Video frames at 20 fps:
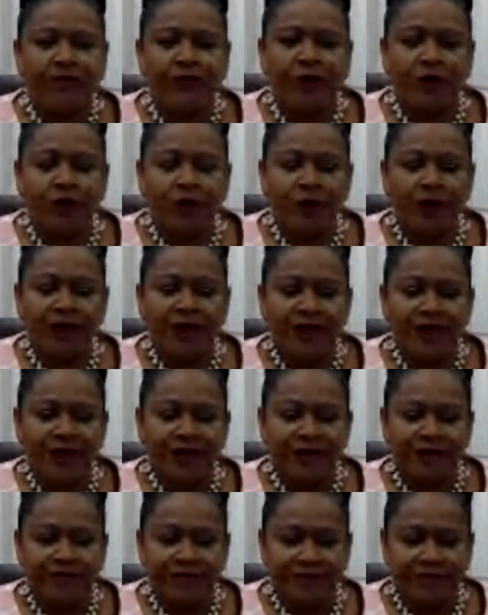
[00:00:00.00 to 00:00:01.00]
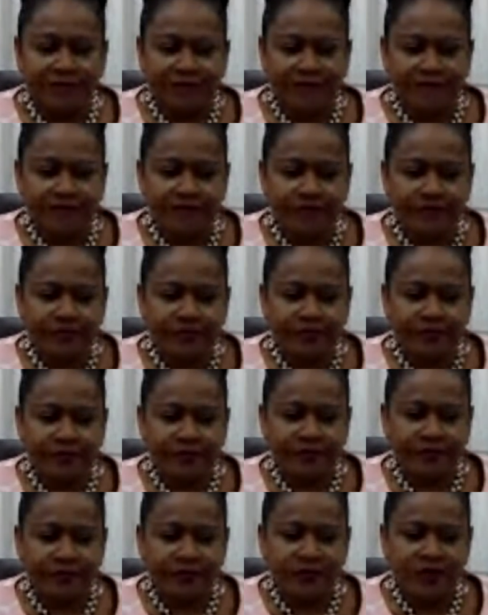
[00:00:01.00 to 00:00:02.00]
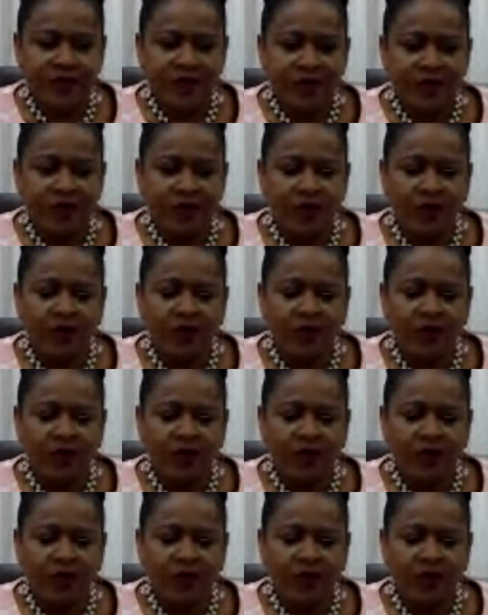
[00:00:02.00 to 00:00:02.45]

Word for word: Not quickly enough. Mm-hmm.